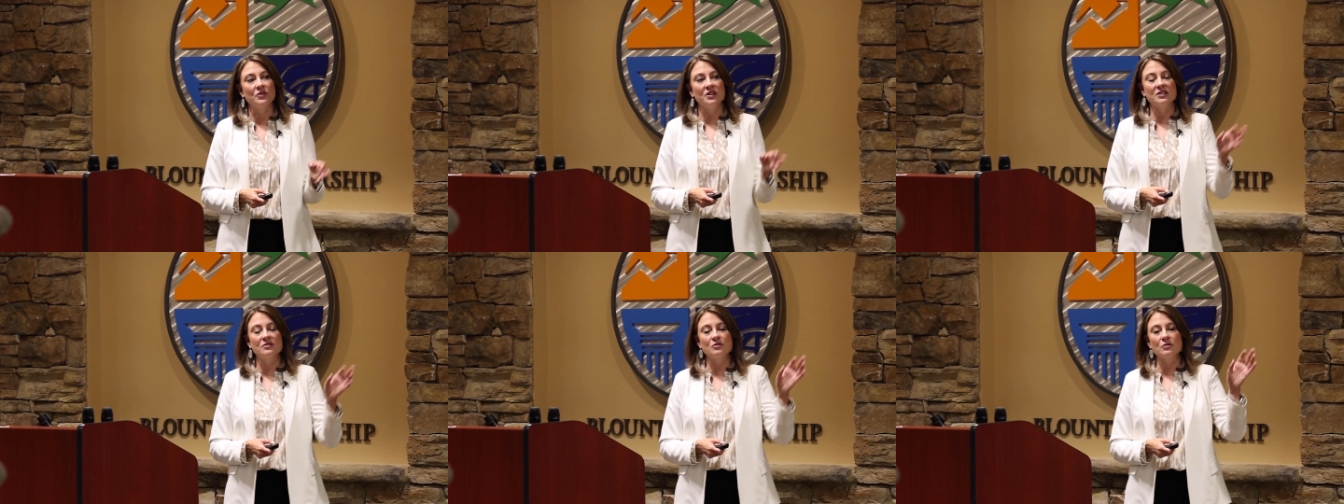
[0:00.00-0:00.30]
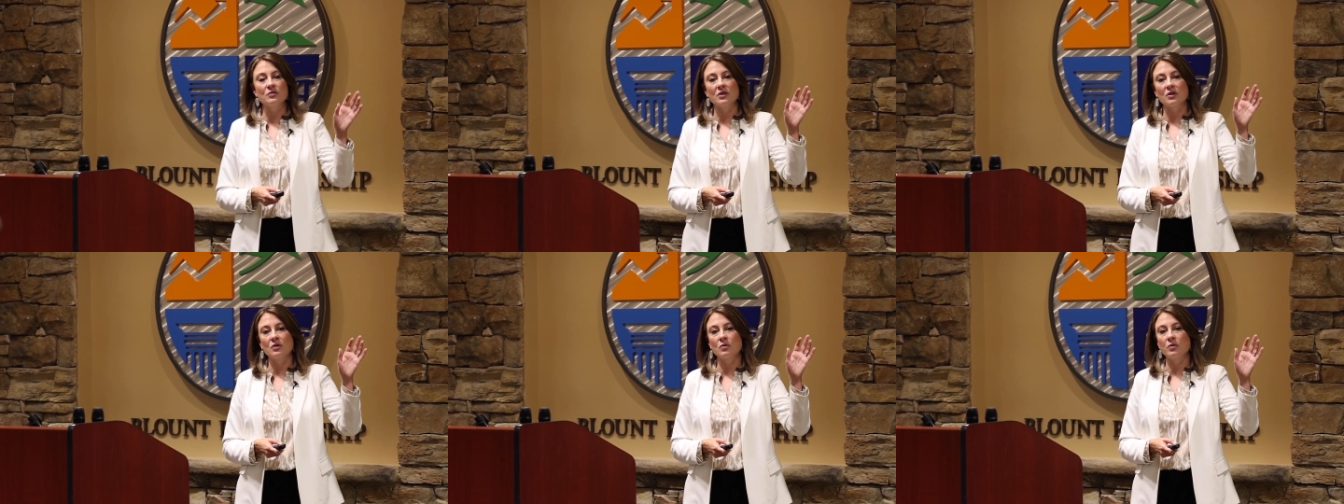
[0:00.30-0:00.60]
These
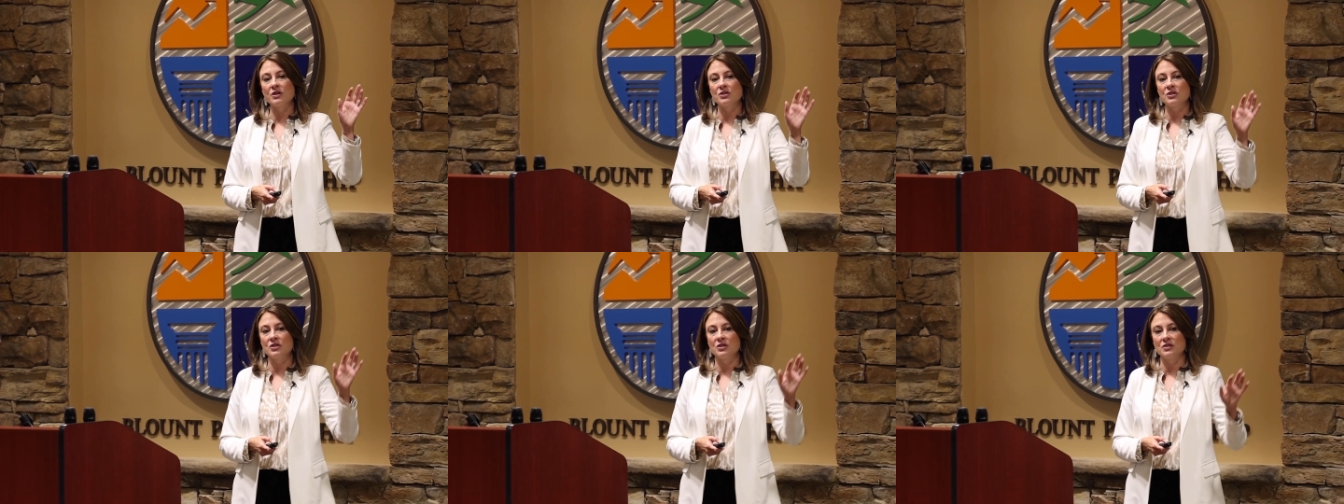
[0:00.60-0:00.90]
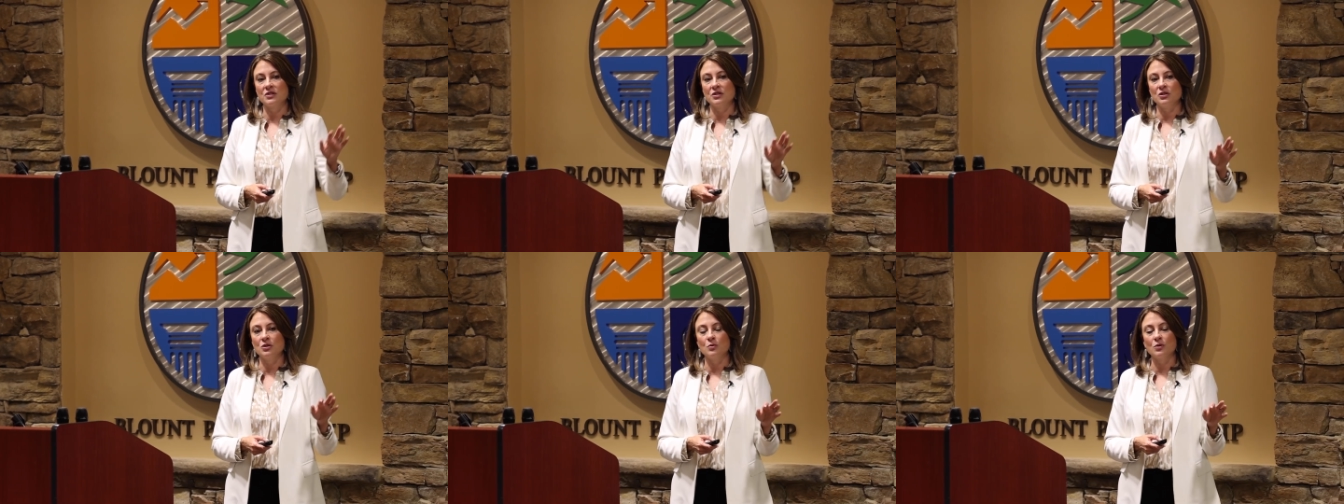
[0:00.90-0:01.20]
are the
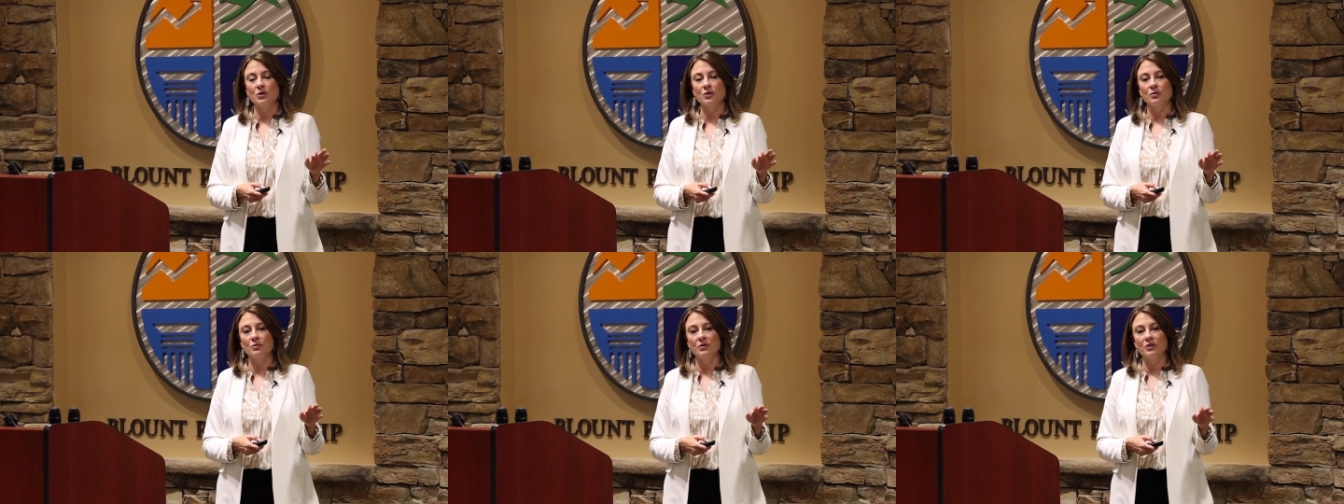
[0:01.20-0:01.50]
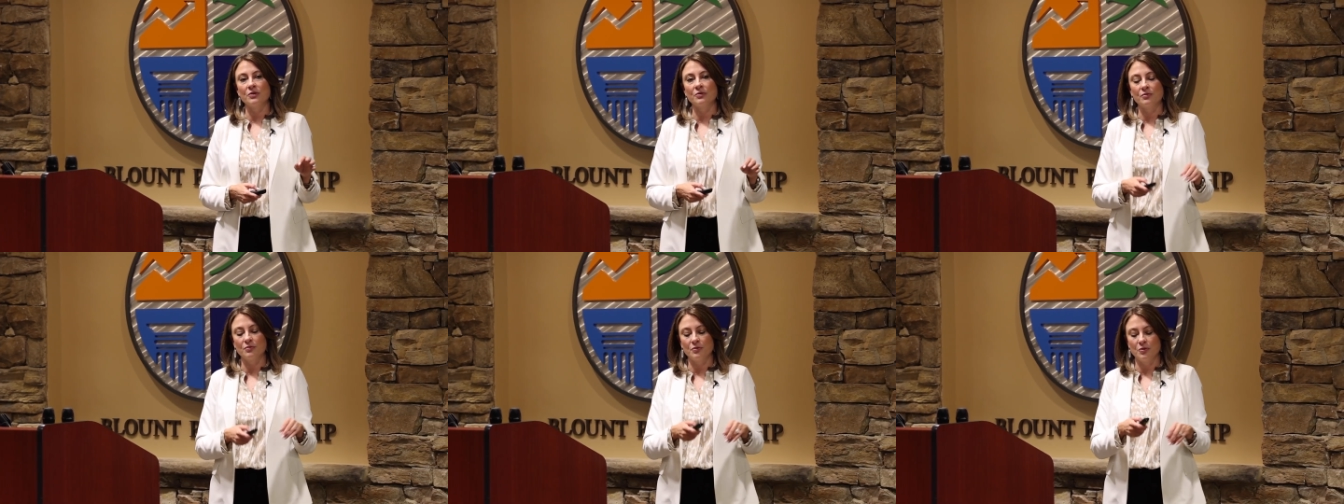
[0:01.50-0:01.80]
questions that you want to
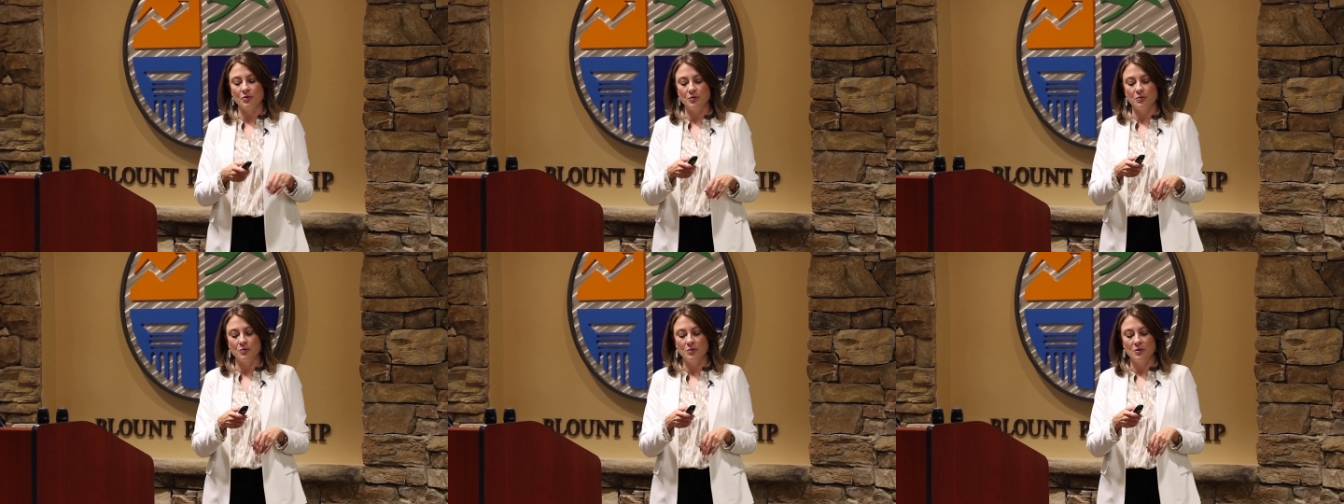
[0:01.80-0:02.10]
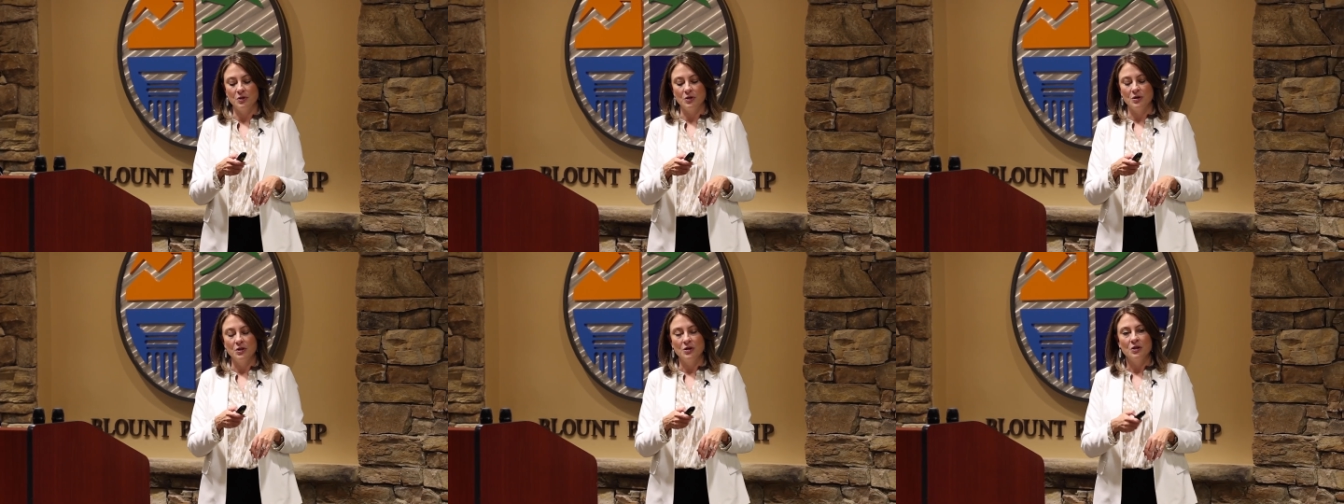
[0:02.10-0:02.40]
run through
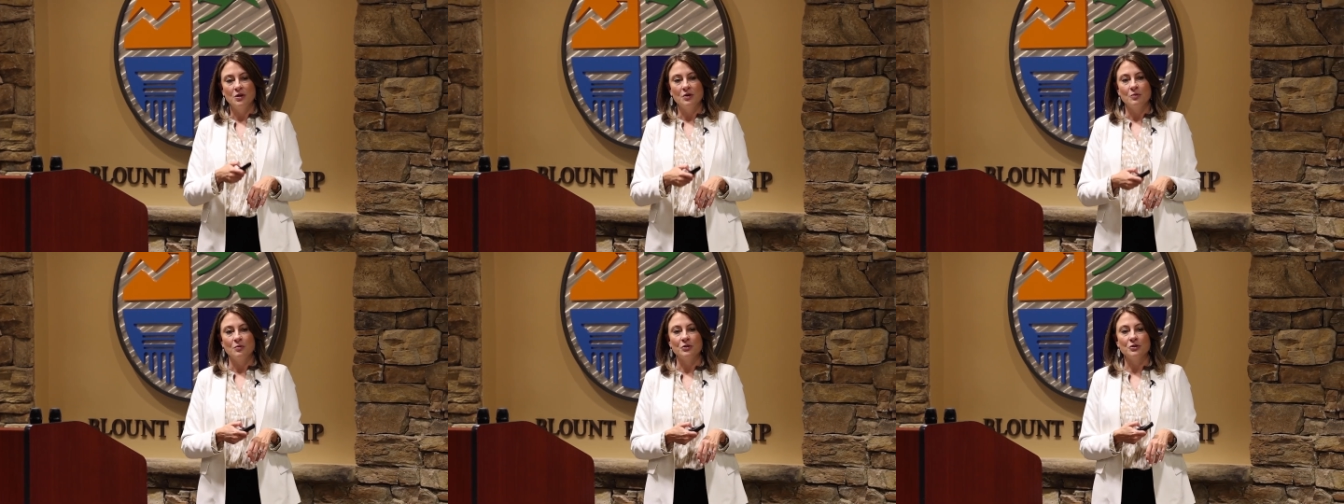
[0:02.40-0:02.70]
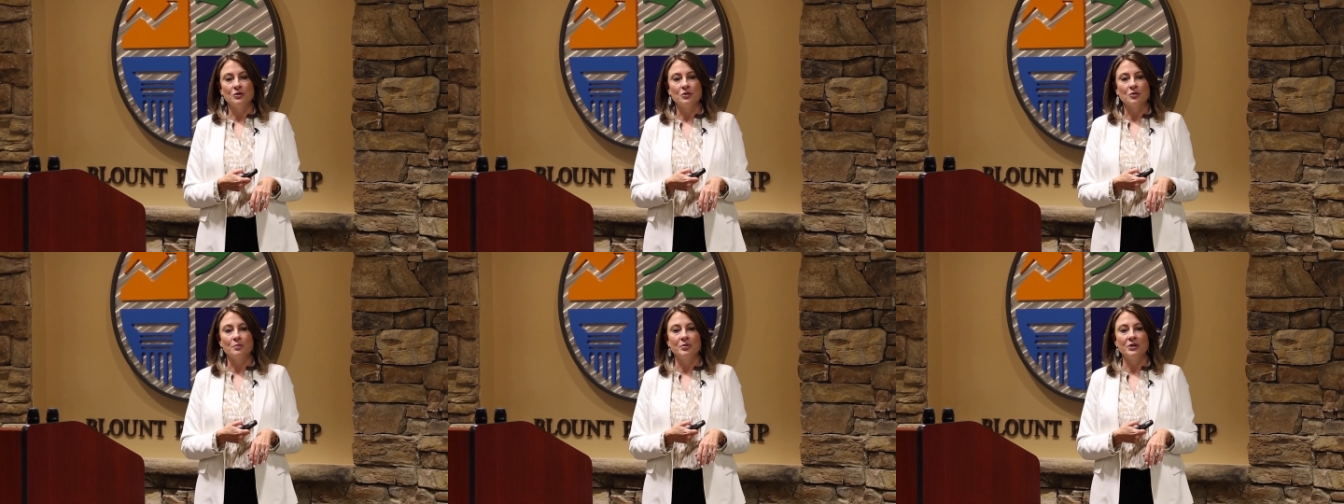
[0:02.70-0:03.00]

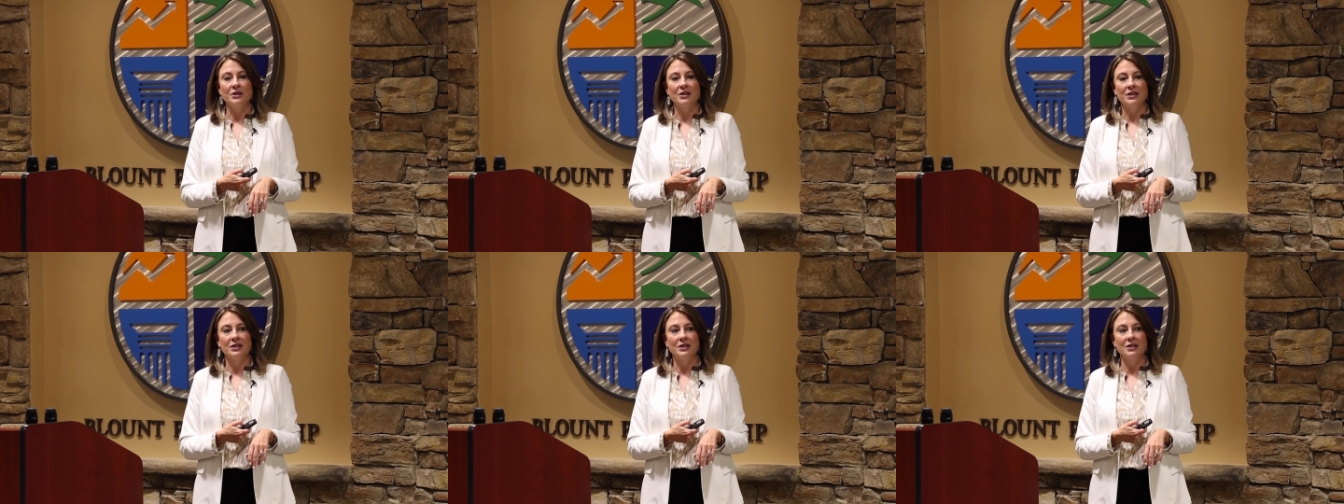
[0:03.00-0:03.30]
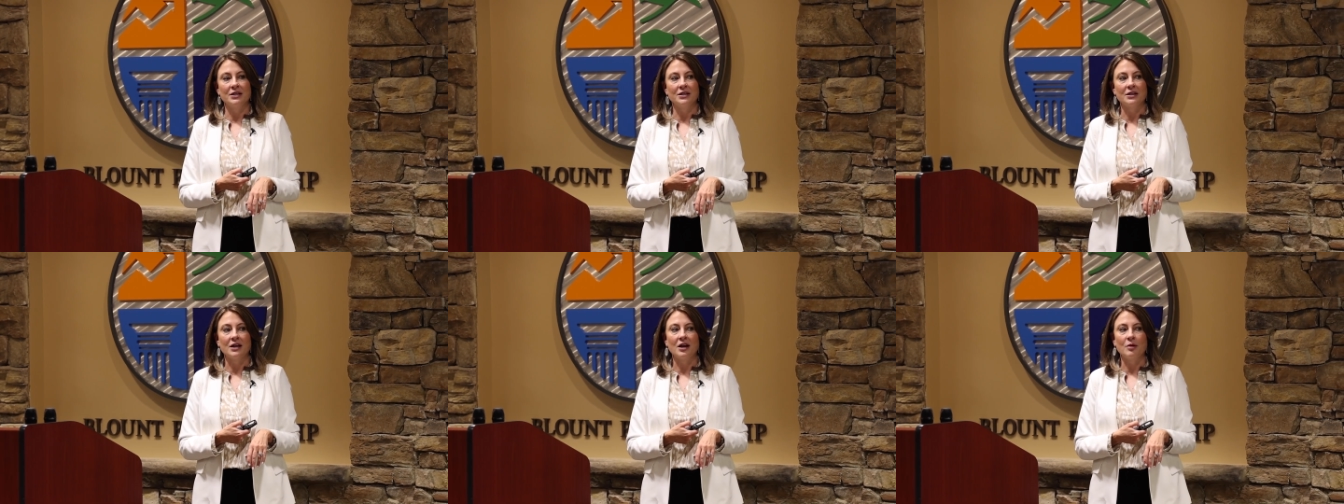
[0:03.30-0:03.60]
when you're picking.